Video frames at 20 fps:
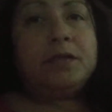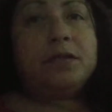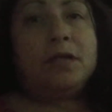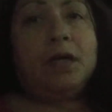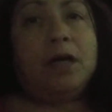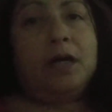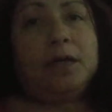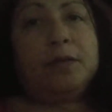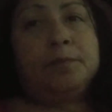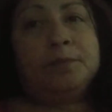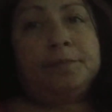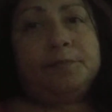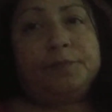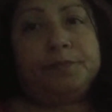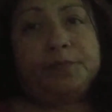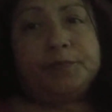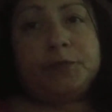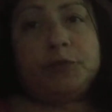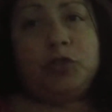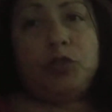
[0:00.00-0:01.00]
um,
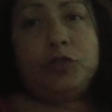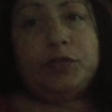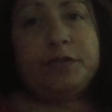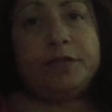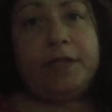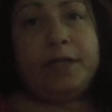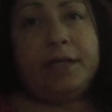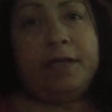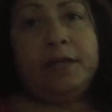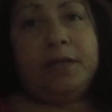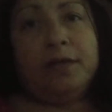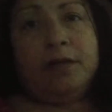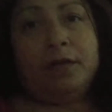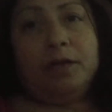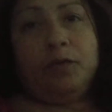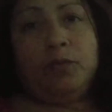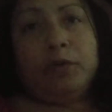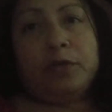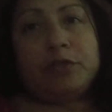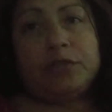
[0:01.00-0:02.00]
to see
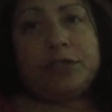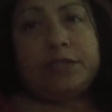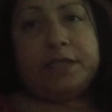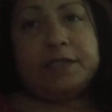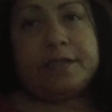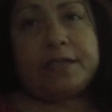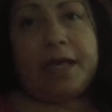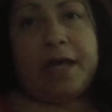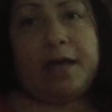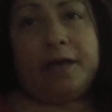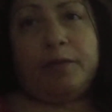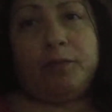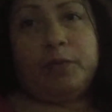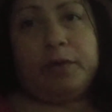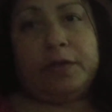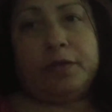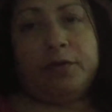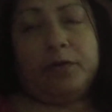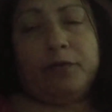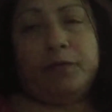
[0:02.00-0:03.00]
where she's at
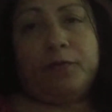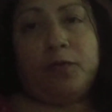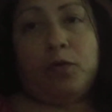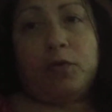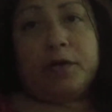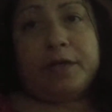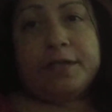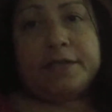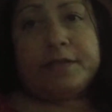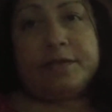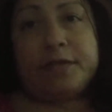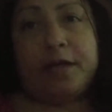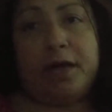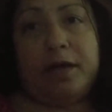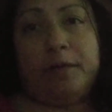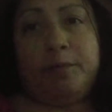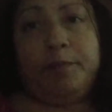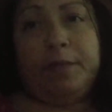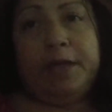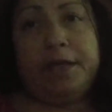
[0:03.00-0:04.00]
with her focus
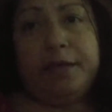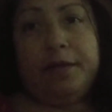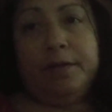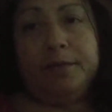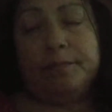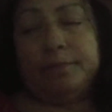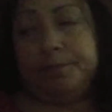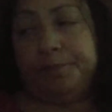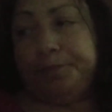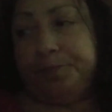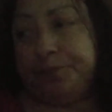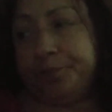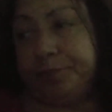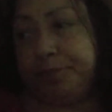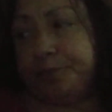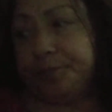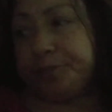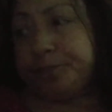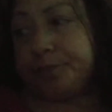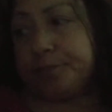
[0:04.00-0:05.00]
on me.
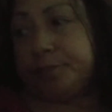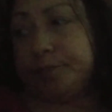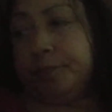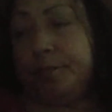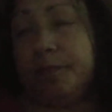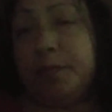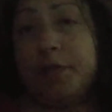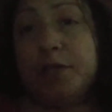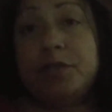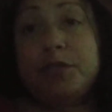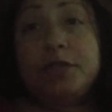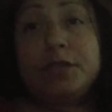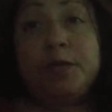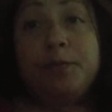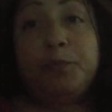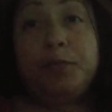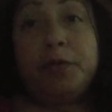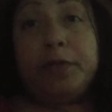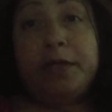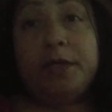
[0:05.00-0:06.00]
She
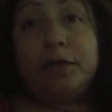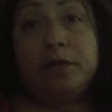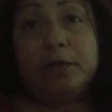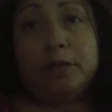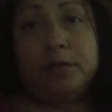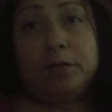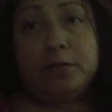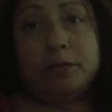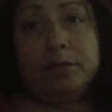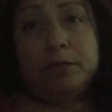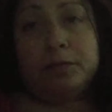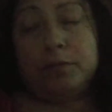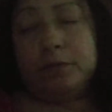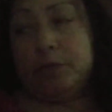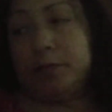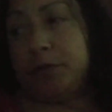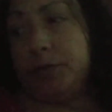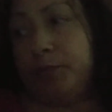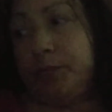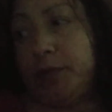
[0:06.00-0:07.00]
did pretty good.
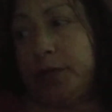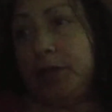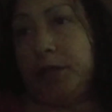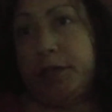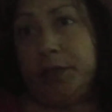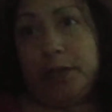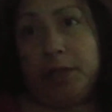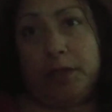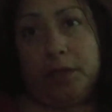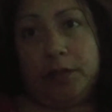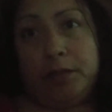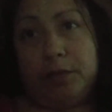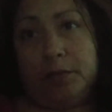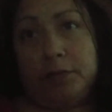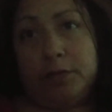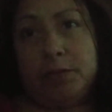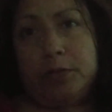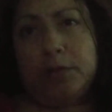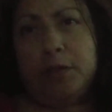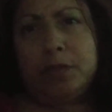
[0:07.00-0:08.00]
She really did.
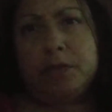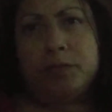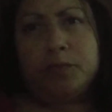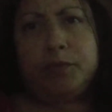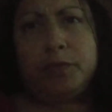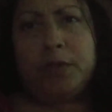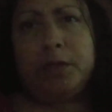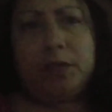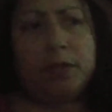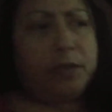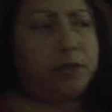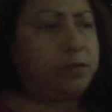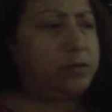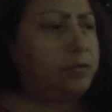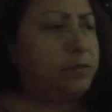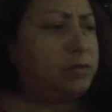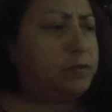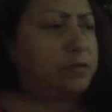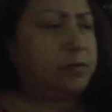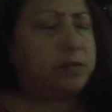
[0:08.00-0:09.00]
She does really
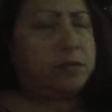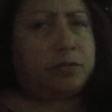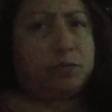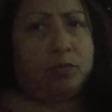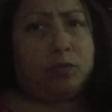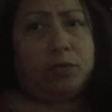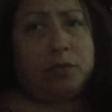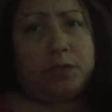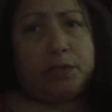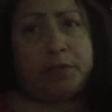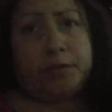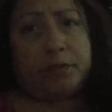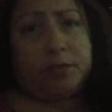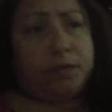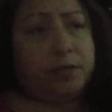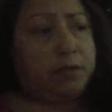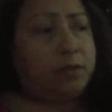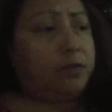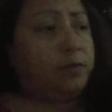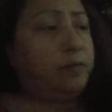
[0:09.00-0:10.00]
good at stores,
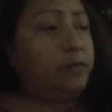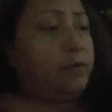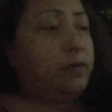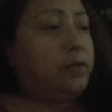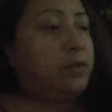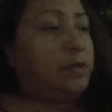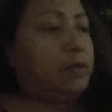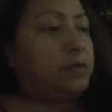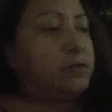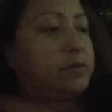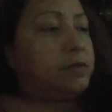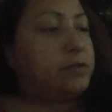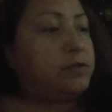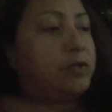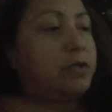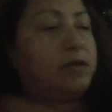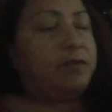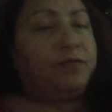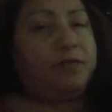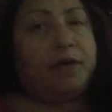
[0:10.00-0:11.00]
you know. So
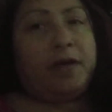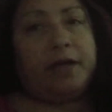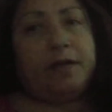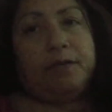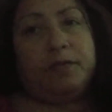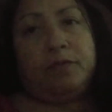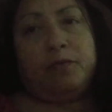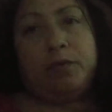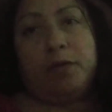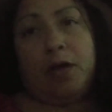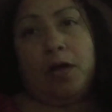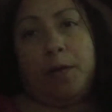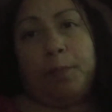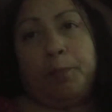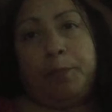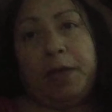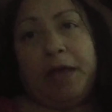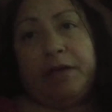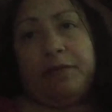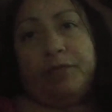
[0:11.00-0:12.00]
try to find um,
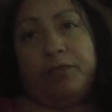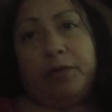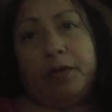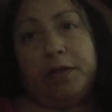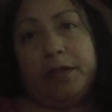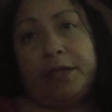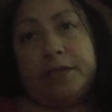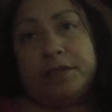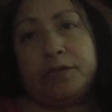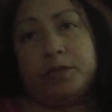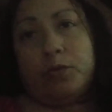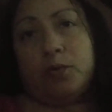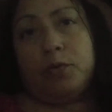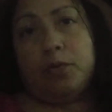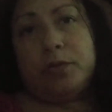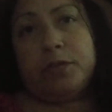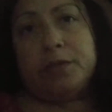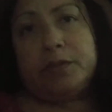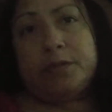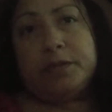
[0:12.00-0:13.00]
pet friendly
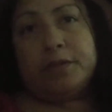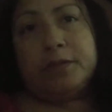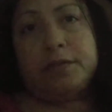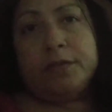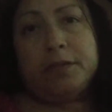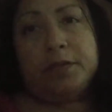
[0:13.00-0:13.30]
stores.